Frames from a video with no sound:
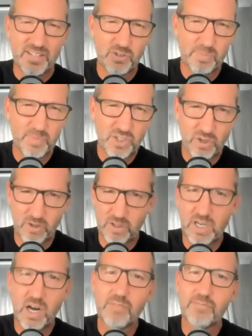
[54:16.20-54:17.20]
Those
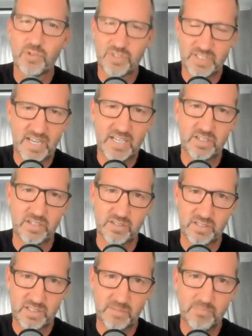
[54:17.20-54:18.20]
mature
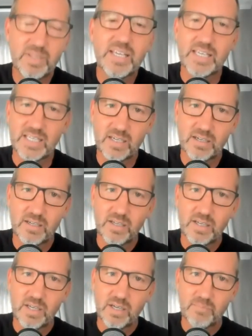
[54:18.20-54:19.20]
conversations, to me,
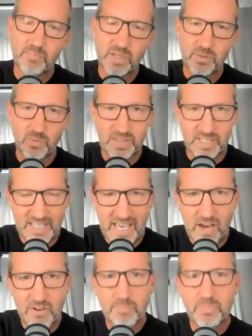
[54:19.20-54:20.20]
with
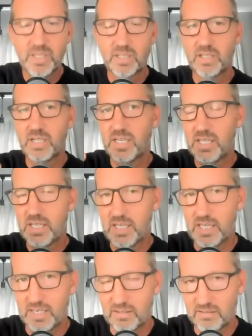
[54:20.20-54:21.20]

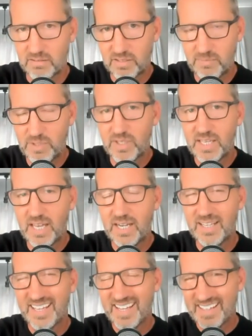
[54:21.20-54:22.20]
accountability and
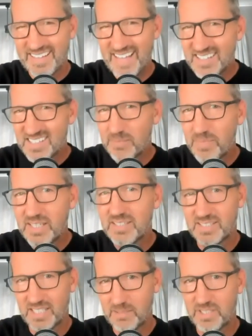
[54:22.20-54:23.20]
communicating, that to me
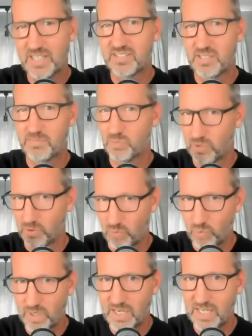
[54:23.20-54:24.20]
seems like something we're
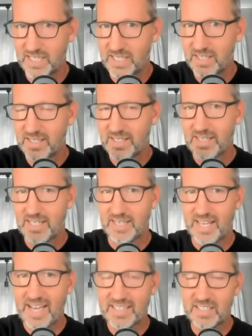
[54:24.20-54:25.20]
really
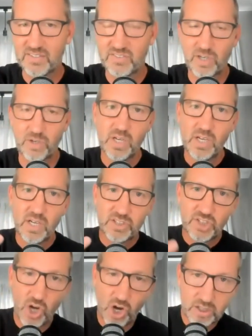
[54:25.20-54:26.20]
lacking. So
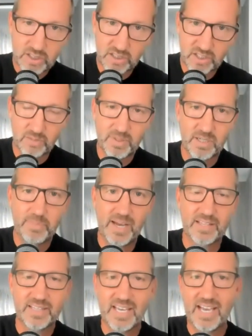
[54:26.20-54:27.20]
talk a little bit
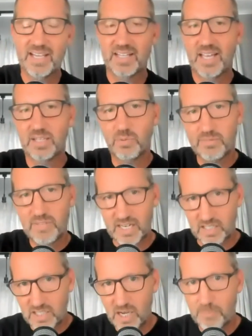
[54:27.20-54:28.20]
about that, and then we've
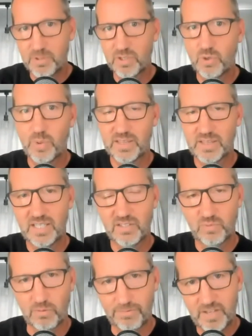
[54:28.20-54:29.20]
got a couple of quick
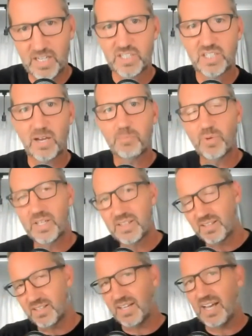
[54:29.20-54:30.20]
things we'll finish up
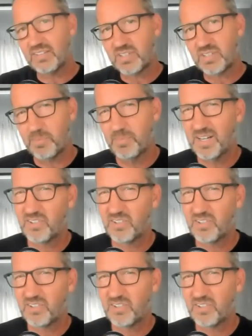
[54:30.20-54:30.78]
with in the last couple